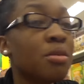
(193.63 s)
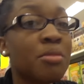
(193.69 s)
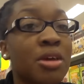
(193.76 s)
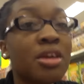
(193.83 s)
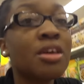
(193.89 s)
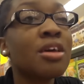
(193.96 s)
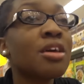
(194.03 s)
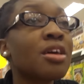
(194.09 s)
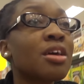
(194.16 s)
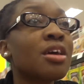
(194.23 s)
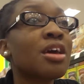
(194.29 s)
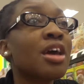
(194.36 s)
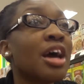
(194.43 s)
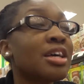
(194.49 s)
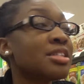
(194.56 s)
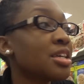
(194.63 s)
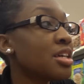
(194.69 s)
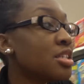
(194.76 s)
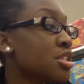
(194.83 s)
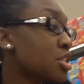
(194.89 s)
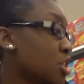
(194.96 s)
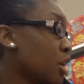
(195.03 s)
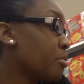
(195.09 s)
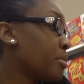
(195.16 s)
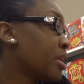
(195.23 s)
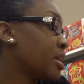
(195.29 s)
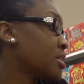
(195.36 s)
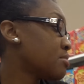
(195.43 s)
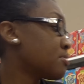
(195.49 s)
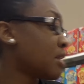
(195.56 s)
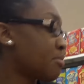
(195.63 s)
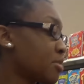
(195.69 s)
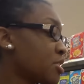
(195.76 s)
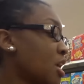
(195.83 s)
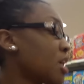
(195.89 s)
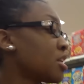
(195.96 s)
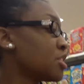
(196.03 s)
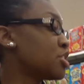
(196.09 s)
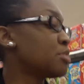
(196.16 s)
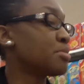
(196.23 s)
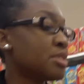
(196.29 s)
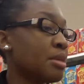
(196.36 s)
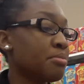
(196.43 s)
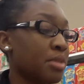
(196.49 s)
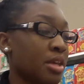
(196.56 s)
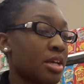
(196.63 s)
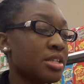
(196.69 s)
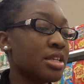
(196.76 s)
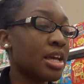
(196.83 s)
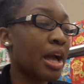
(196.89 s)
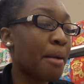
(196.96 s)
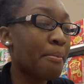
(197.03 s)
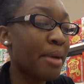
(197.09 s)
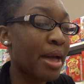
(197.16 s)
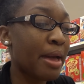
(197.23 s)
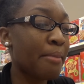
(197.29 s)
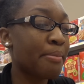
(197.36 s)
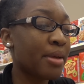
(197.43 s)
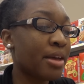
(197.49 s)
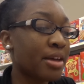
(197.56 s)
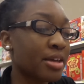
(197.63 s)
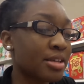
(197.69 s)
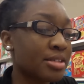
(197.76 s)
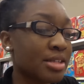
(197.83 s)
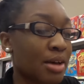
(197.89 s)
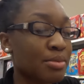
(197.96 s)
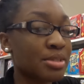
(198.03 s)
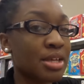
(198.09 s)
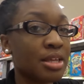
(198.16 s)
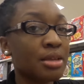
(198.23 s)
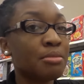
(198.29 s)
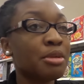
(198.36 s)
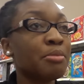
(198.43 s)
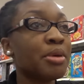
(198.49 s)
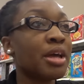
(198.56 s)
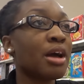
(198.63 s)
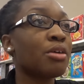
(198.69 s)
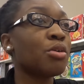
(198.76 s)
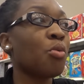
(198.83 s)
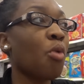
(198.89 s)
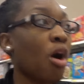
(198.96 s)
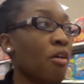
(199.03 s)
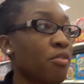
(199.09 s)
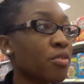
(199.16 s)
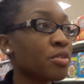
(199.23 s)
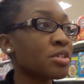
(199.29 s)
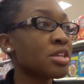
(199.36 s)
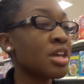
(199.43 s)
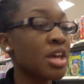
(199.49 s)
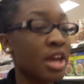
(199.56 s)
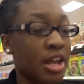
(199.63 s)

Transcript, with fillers: hear me? Huh? I said he's determined to get some type of chocolate chip something because he got mad because I was telling him to pick out the waffles.